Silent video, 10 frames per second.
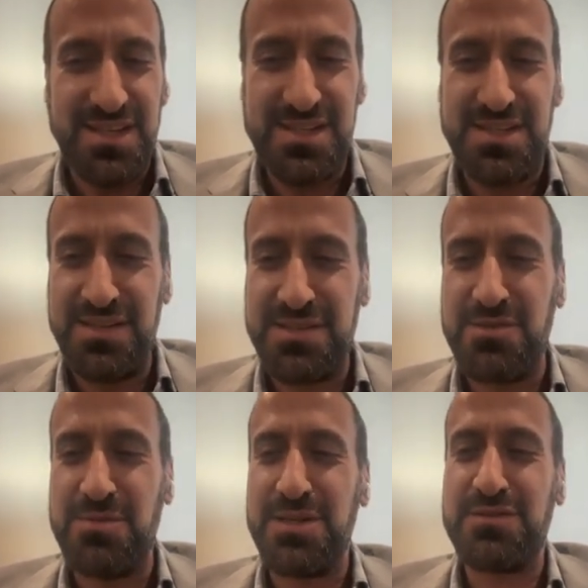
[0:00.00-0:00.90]
He's done
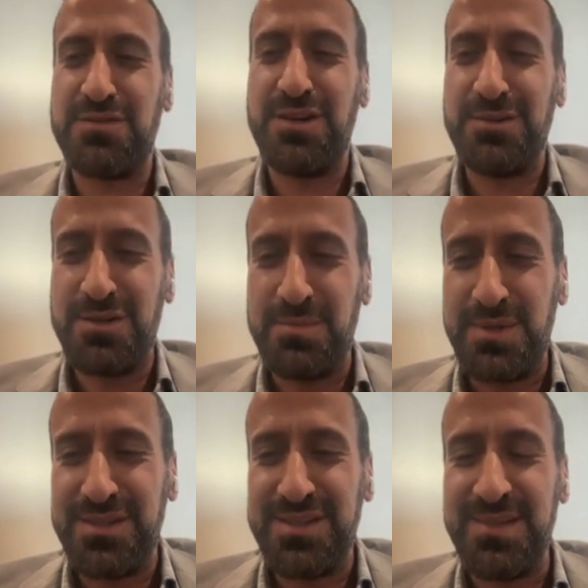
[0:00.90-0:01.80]
so much for our
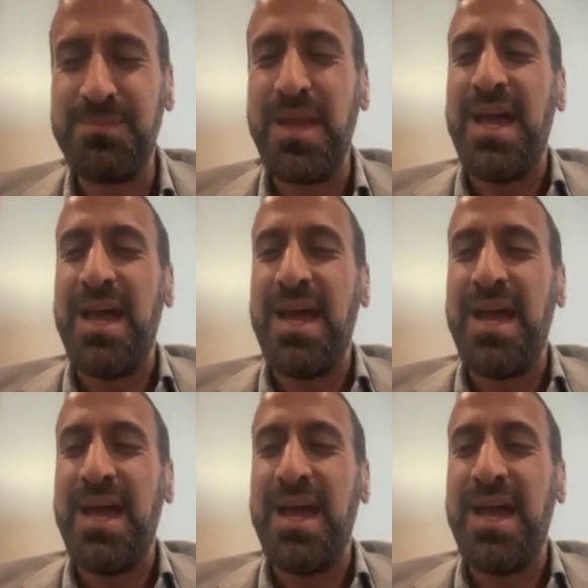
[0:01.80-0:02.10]
community